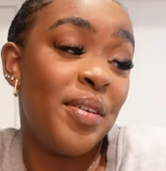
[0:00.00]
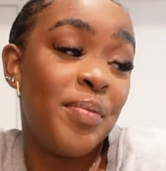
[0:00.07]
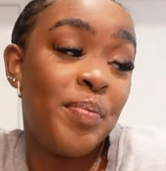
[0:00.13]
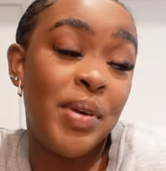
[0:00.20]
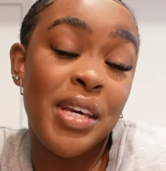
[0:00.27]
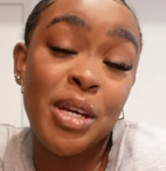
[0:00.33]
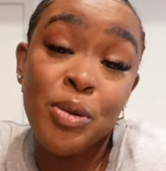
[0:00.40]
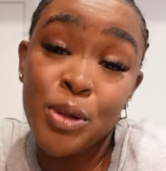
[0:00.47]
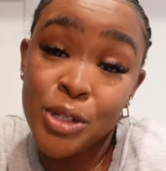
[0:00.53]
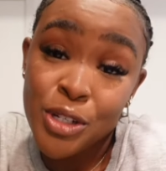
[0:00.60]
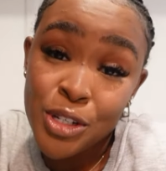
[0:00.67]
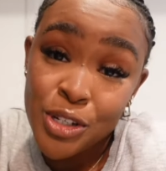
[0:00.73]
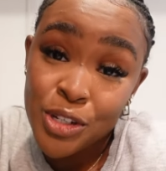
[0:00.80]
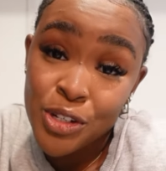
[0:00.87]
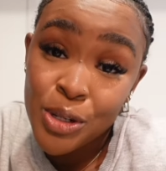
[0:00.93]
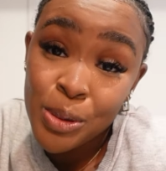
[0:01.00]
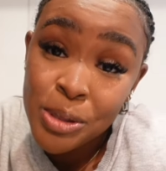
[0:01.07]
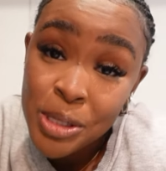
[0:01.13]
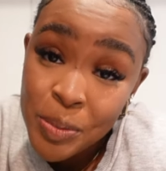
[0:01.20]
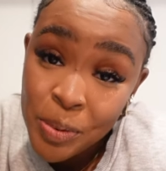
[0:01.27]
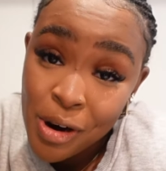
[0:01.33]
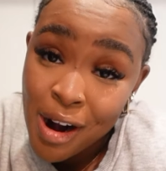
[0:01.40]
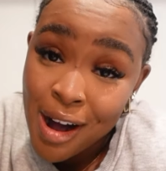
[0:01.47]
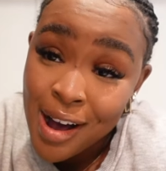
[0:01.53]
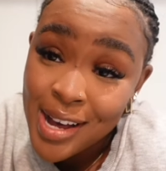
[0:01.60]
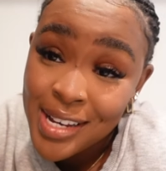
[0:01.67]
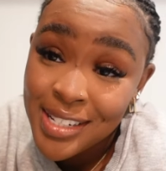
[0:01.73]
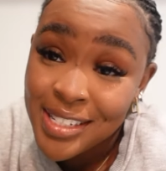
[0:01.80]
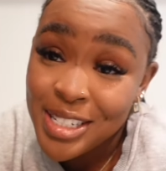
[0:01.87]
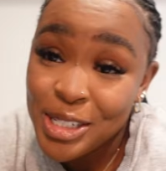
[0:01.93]
B was so
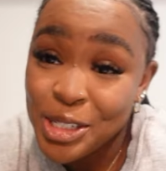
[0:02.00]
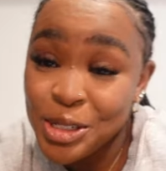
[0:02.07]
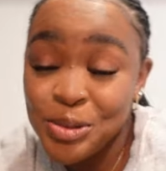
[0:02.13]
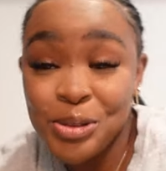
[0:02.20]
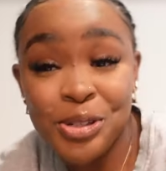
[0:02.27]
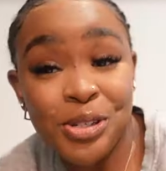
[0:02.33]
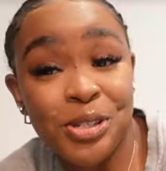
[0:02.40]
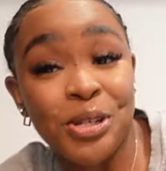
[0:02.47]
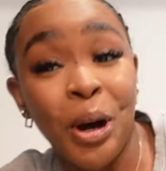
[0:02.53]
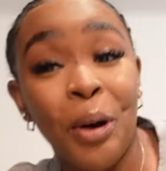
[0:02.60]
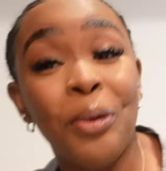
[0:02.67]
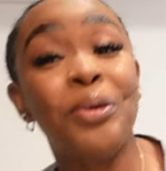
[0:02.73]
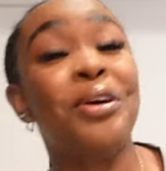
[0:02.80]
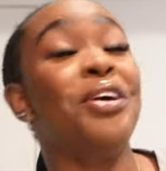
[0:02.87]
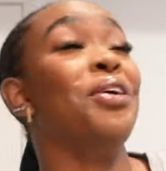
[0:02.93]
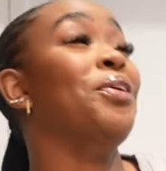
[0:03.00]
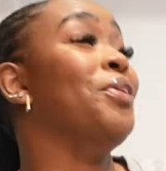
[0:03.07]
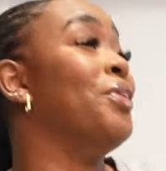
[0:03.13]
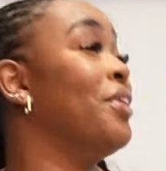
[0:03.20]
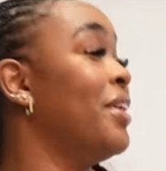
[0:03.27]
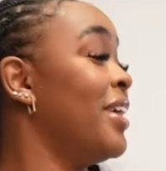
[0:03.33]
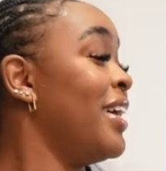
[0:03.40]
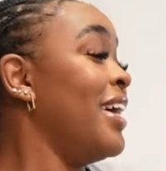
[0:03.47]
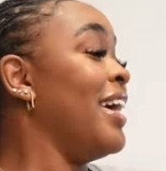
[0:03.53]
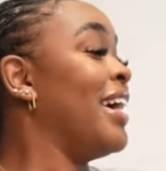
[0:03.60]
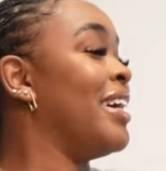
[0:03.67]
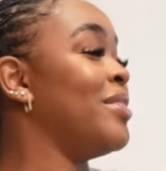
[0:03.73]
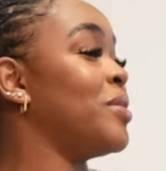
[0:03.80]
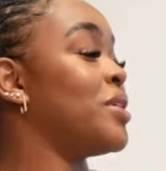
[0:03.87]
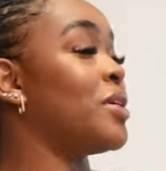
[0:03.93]
surprised and she was so cute.
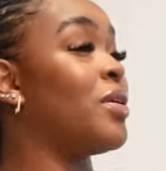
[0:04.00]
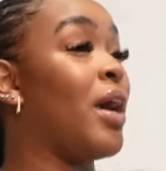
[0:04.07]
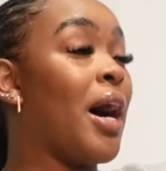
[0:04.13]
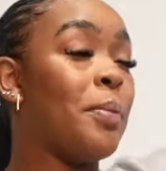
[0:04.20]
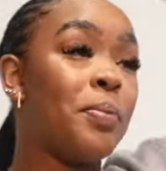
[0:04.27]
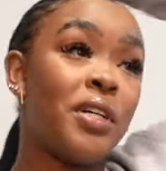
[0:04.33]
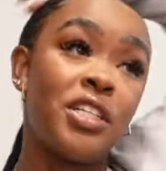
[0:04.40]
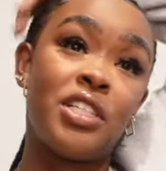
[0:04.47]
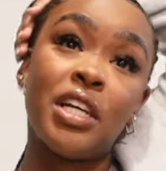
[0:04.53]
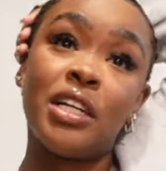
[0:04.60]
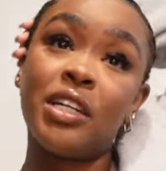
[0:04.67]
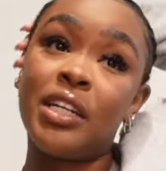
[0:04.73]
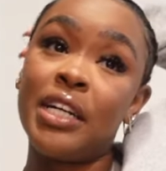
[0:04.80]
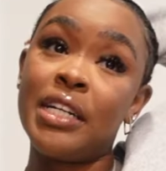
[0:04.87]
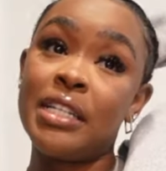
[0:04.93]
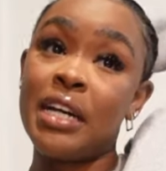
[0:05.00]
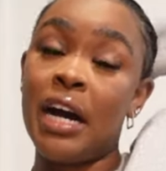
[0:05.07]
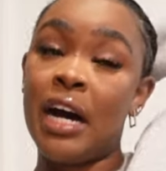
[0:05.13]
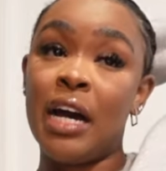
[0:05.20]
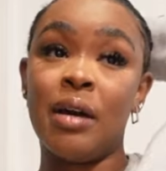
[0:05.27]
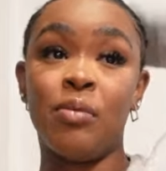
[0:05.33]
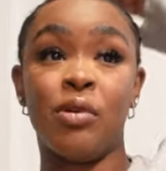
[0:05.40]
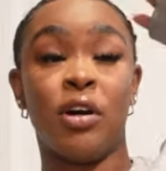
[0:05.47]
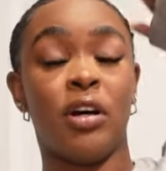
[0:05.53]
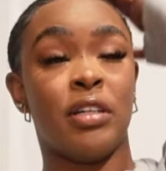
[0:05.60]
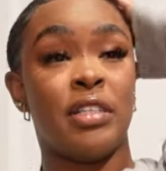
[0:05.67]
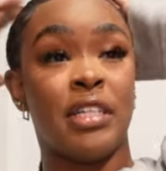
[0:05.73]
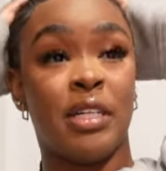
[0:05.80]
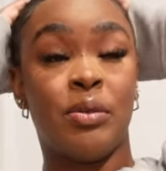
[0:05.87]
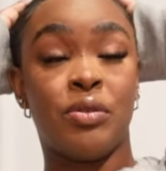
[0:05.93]
I'm so happy she had a great time. We all
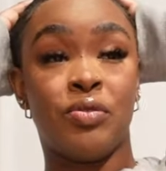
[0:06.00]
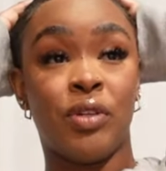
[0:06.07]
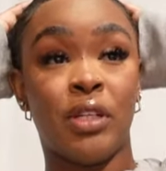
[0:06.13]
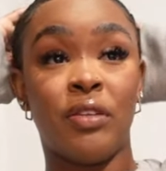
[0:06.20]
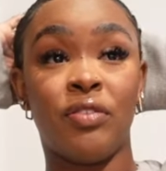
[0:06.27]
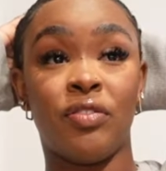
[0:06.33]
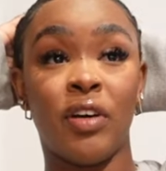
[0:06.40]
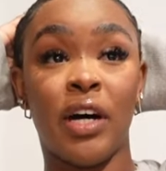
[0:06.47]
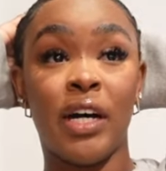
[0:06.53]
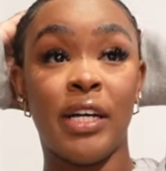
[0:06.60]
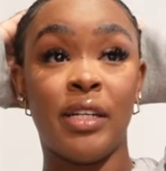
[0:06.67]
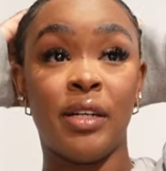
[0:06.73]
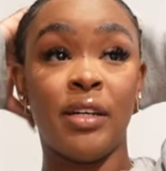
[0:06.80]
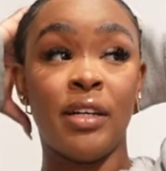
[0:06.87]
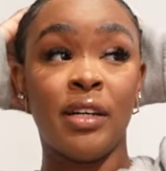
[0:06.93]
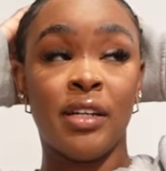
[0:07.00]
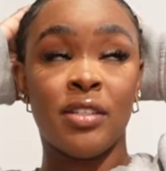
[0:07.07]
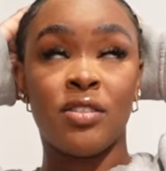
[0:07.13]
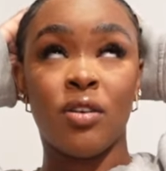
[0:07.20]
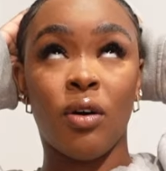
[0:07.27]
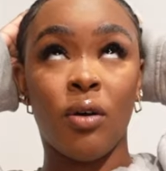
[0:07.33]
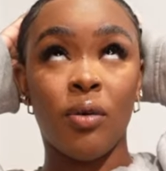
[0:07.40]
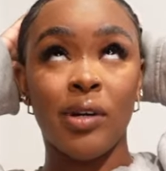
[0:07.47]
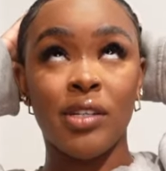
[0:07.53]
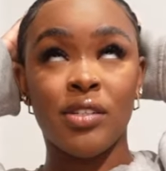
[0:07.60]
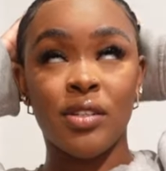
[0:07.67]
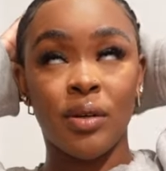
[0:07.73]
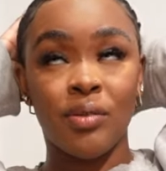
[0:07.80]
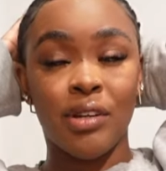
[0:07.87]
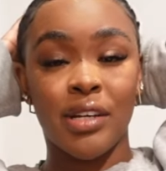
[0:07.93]
did, it was really fun. It's always
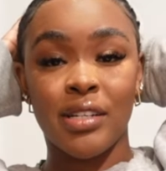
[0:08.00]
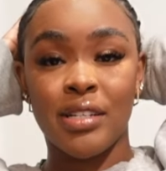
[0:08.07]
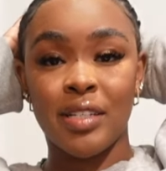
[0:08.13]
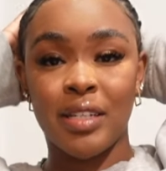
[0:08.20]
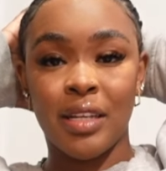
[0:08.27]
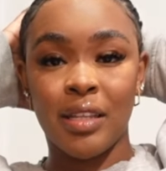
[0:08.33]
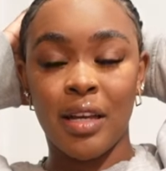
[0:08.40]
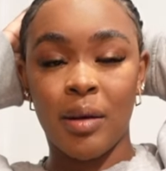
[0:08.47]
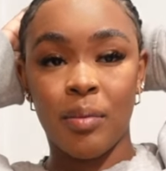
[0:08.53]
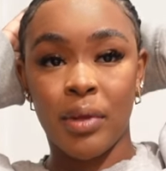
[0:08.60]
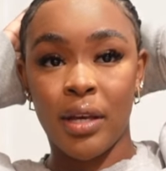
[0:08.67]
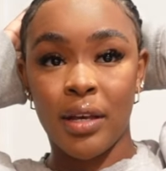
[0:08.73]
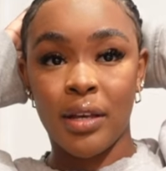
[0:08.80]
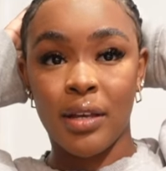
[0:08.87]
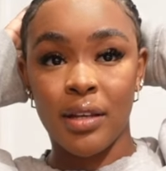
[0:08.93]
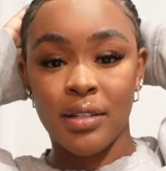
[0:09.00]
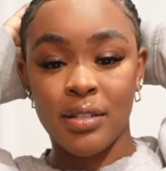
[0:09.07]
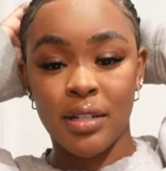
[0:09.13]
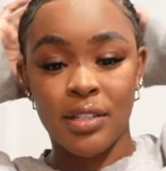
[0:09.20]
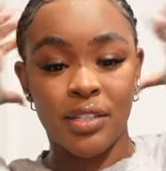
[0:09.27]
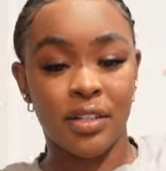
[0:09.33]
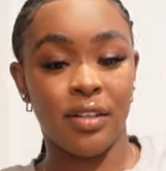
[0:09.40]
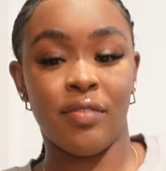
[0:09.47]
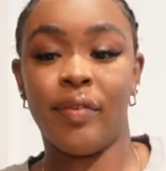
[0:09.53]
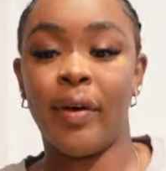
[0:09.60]
so nice seeing them, like such a good